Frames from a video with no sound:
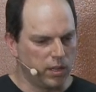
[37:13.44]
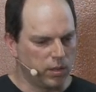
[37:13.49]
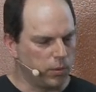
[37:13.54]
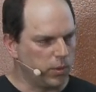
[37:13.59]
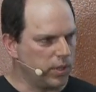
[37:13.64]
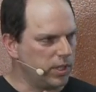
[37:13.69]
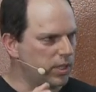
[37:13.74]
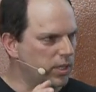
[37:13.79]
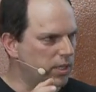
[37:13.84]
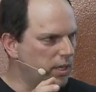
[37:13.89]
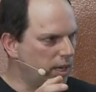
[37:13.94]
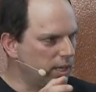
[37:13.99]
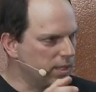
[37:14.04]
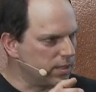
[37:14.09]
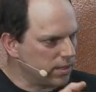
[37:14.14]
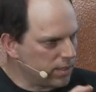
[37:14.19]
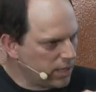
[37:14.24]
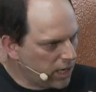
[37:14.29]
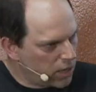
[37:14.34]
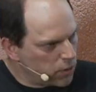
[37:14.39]
Luigi
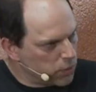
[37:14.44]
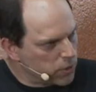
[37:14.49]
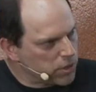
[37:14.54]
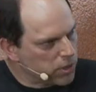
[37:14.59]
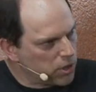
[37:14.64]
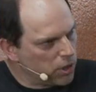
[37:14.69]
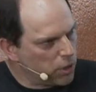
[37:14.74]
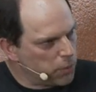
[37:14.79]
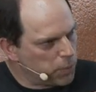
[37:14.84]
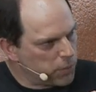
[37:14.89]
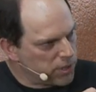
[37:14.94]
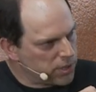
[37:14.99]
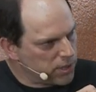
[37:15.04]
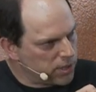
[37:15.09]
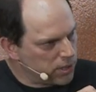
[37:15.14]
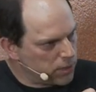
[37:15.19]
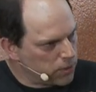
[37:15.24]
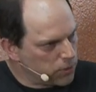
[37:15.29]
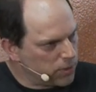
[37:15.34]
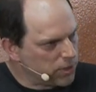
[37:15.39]
has a narrower scope,
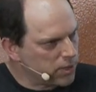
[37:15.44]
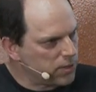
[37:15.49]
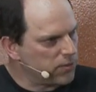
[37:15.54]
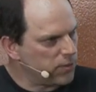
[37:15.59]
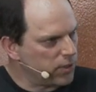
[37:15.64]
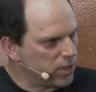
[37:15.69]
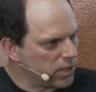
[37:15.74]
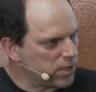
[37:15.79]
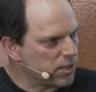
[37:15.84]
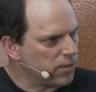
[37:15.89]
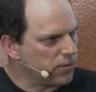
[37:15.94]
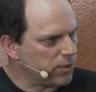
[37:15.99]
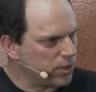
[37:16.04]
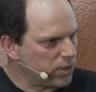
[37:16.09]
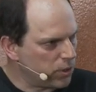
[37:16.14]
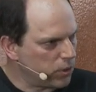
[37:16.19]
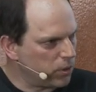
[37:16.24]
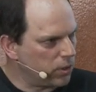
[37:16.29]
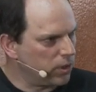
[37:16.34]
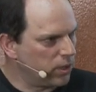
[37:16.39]
it's a Unix philosophy
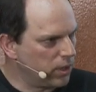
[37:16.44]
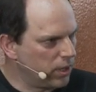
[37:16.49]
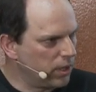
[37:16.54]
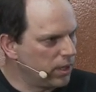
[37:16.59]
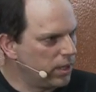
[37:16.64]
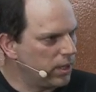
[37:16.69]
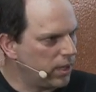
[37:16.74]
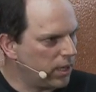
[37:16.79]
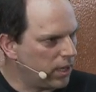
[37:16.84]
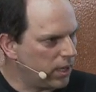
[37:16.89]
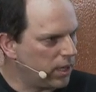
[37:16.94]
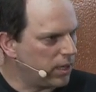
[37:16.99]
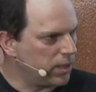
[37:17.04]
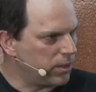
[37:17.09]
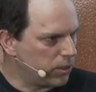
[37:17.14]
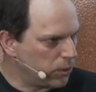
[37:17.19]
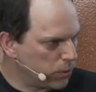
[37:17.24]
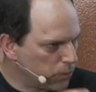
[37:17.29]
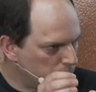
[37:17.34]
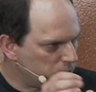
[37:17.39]
tool, uh,
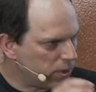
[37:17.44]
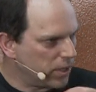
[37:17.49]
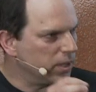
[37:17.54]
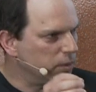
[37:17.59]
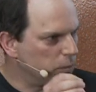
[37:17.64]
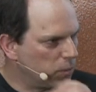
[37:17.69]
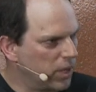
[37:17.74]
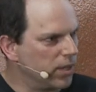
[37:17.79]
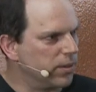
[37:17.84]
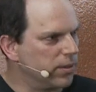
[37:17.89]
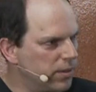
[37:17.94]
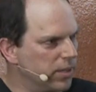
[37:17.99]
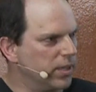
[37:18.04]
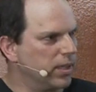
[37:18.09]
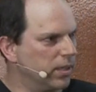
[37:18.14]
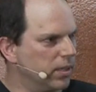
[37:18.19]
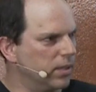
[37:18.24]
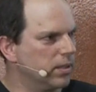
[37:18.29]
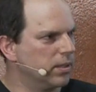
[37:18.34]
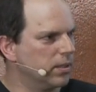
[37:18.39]
do one
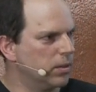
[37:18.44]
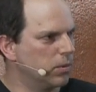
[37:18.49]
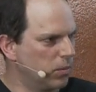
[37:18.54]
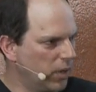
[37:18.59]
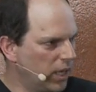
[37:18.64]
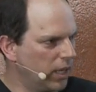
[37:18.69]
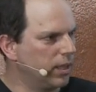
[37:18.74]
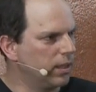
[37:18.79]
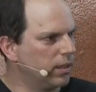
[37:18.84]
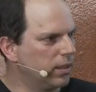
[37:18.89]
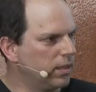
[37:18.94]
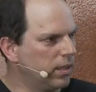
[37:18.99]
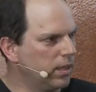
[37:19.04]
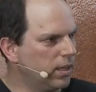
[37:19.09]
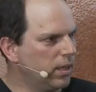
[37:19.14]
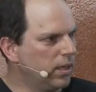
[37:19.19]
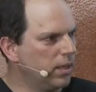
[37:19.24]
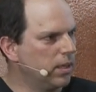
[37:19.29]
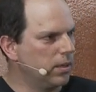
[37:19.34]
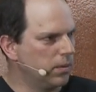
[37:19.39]
thing well.
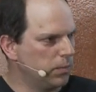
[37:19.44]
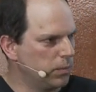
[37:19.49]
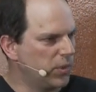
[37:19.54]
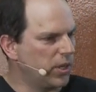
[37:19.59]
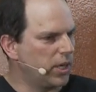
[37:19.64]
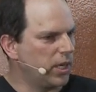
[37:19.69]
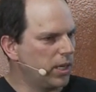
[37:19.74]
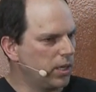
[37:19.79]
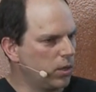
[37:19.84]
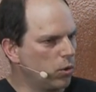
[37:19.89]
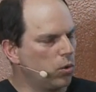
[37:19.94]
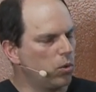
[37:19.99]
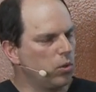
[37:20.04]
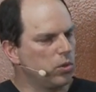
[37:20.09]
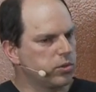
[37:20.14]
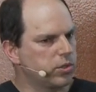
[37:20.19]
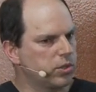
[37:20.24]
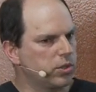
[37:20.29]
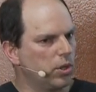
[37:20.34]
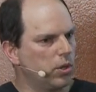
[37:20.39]
But it
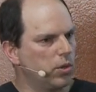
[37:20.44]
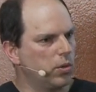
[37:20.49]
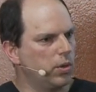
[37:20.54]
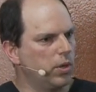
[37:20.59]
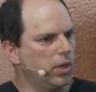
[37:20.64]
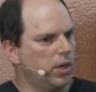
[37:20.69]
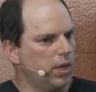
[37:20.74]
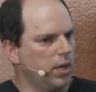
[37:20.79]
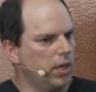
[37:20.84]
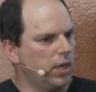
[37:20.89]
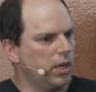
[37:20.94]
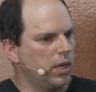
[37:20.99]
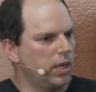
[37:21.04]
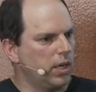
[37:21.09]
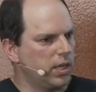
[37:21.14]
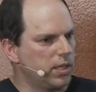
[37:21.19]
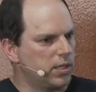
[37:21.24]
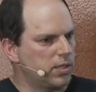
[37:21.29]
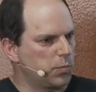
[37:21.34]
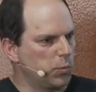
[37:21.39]
also,
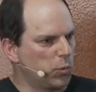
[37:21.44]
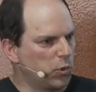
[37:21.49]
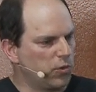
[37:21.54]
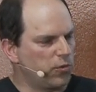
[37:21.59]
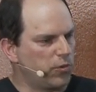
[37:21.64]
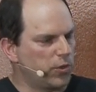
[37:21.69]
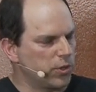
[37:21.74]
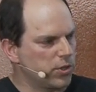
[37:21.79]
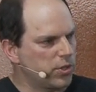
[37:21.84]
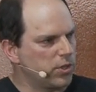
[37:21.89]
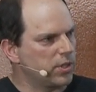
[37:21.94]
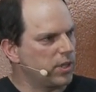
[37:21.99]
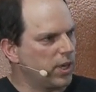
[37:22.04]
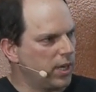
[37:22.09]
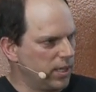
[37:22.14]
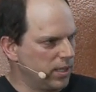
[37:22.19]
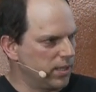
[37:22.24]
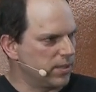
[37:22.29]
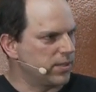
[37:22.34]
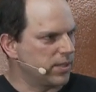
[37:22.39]
it's more
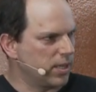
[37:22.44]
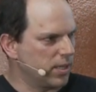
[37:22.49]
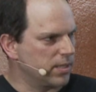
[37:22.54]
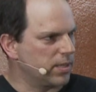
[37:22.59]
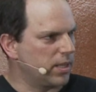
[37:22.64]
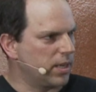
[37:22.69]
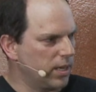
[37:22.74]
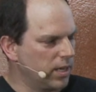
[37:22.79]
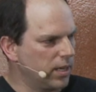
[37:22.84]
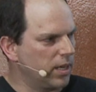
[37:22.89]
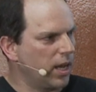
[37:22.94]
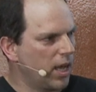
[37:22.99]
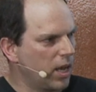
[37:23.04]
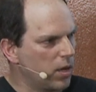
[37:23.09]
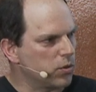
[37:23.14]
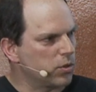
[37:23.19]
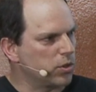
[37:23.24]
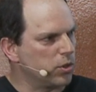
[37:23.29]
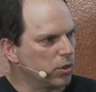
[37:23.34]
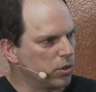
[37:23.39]
versatile in the sense that it
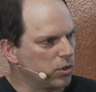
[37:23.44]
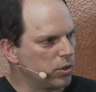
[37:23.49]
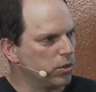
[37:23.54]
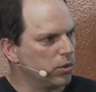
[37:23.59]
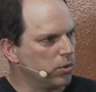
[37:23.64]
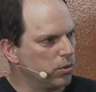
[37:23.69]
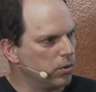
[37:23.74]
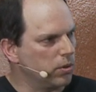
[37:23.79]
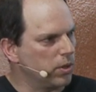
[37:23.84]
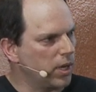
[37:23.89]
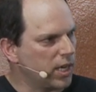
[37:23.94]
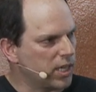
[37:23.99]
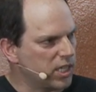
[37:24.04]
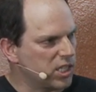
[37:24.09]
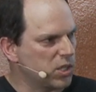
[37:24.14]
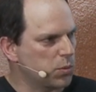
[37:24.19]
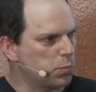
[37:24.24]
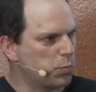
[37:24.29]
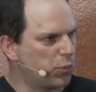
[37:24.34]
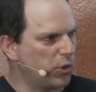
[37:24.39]
allows you to
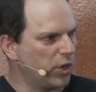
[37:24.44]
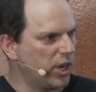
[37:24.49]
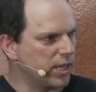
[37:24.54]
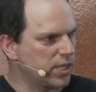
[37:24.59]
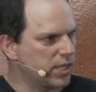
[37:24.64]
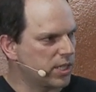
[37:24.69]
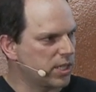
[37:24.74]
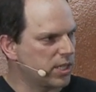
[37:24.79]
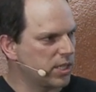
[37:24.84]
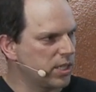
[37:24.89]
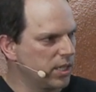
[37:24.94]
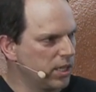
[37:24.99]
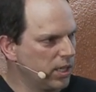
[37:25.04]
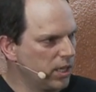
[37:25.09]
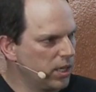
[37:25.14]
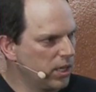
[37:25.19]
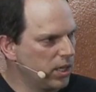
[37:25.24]
express